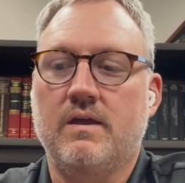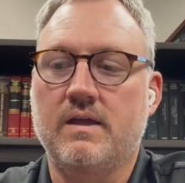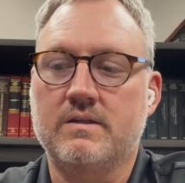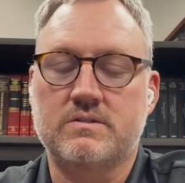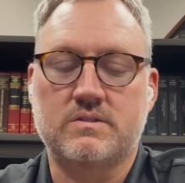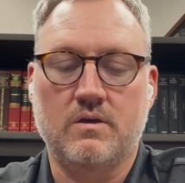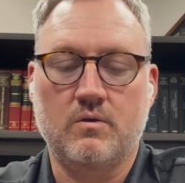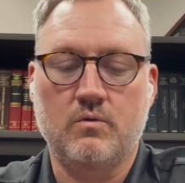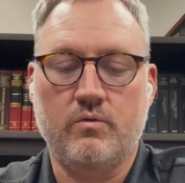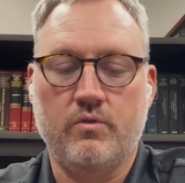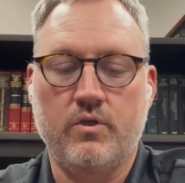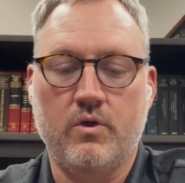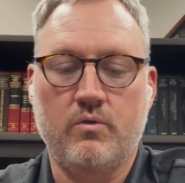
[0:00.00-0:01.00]
And so
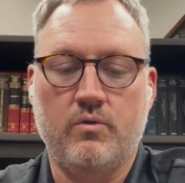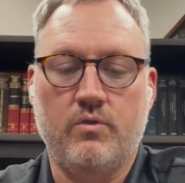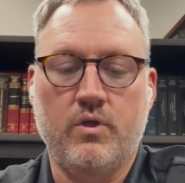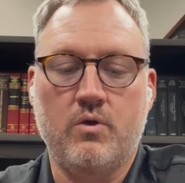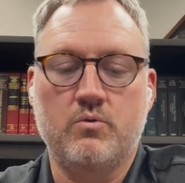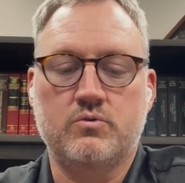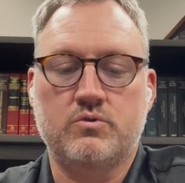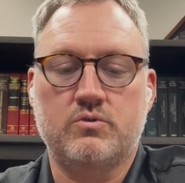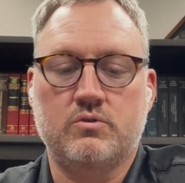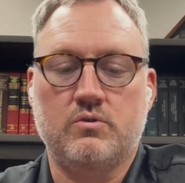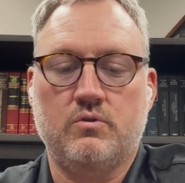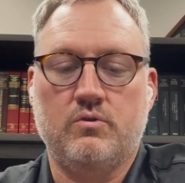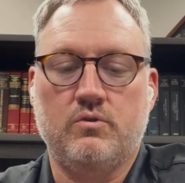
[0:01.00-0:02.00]

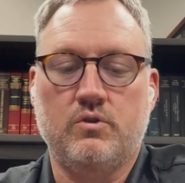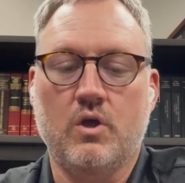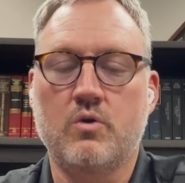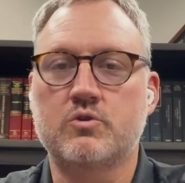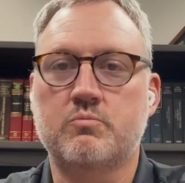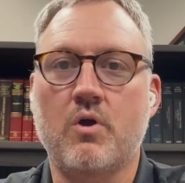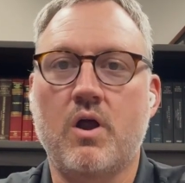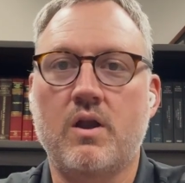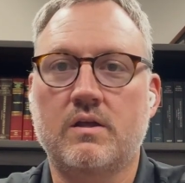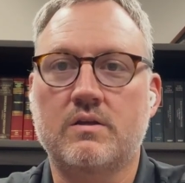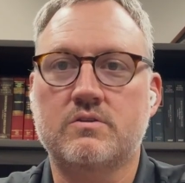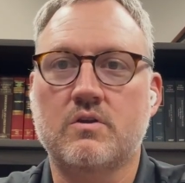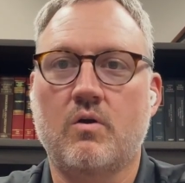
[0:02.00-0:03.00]
those
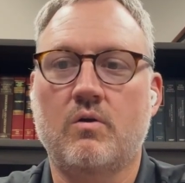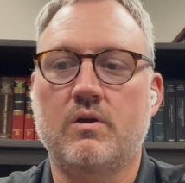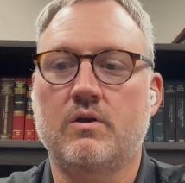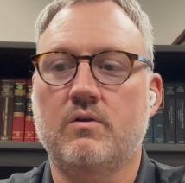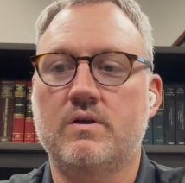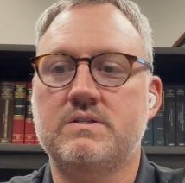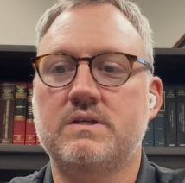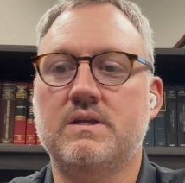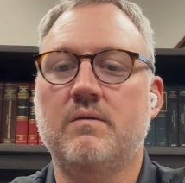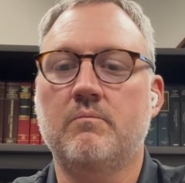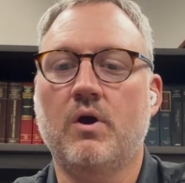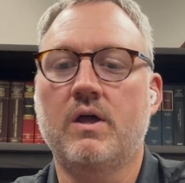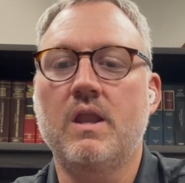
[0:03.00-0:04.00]
products are
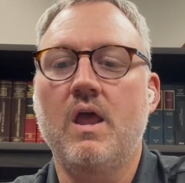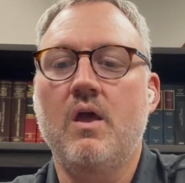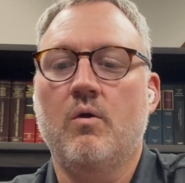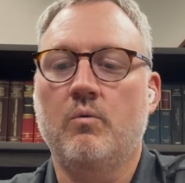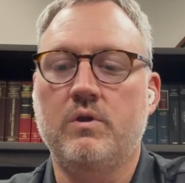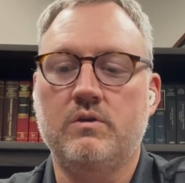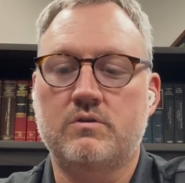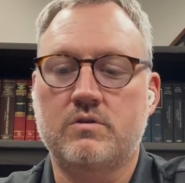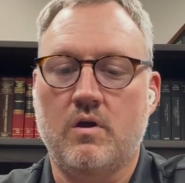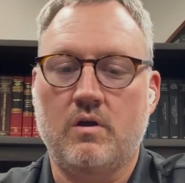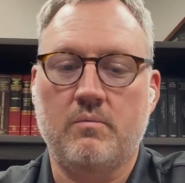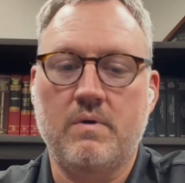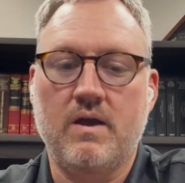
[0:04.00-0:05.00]
increasing. But when you
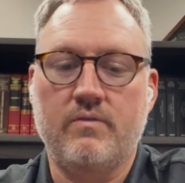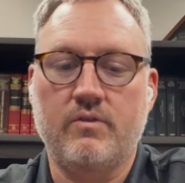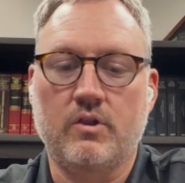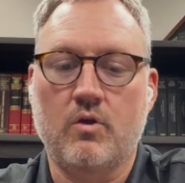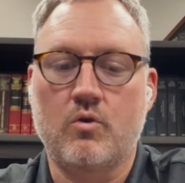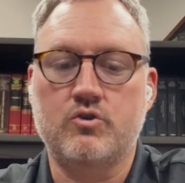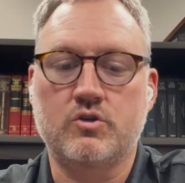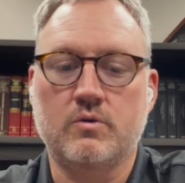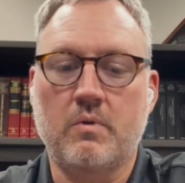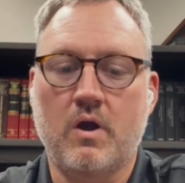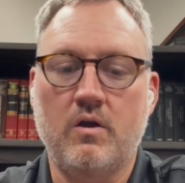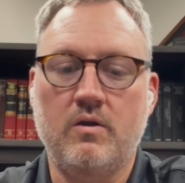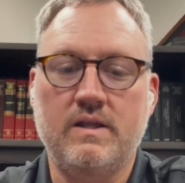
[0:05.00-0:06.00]
talk about the larger
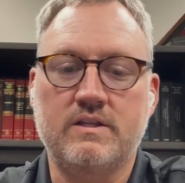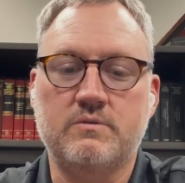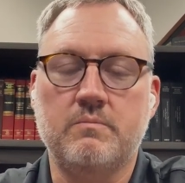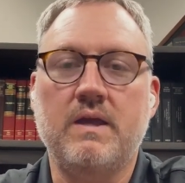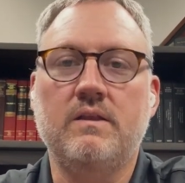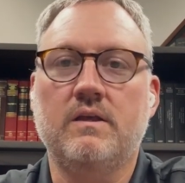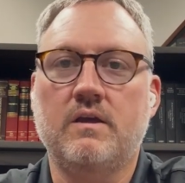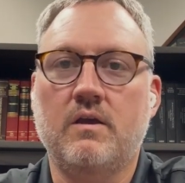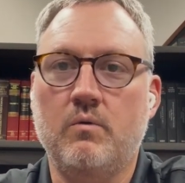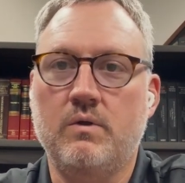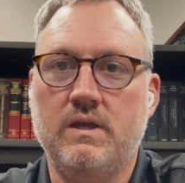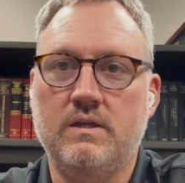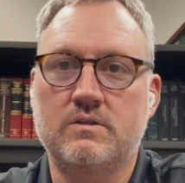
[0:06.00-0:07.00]
bird, it's mainly
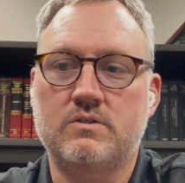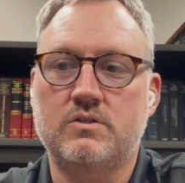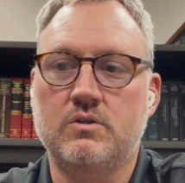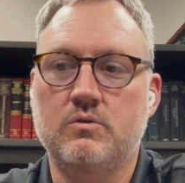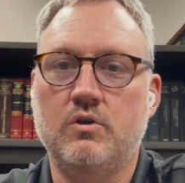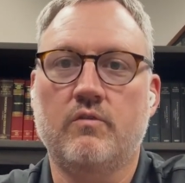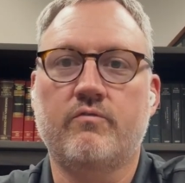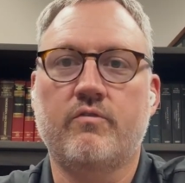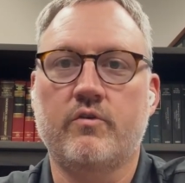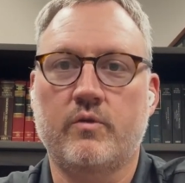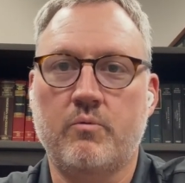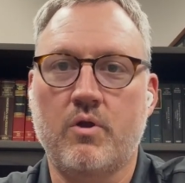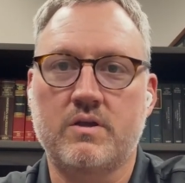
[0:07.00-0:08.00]
going into your
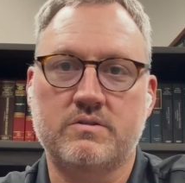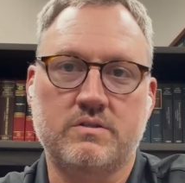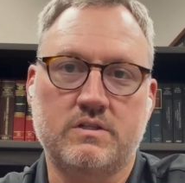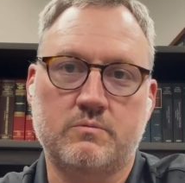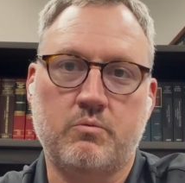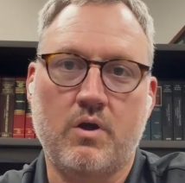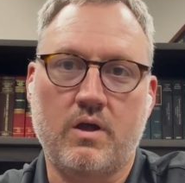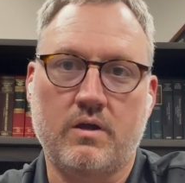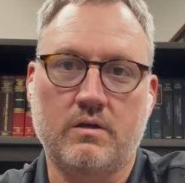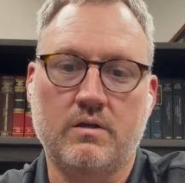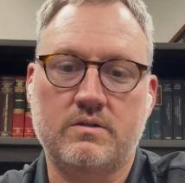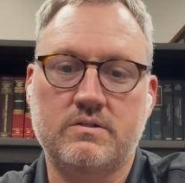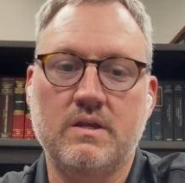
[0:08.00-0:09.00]
further processed
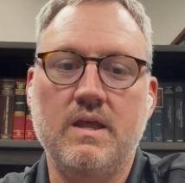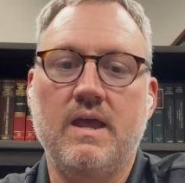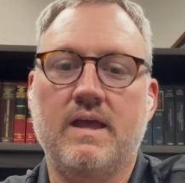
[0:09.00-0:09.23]
products.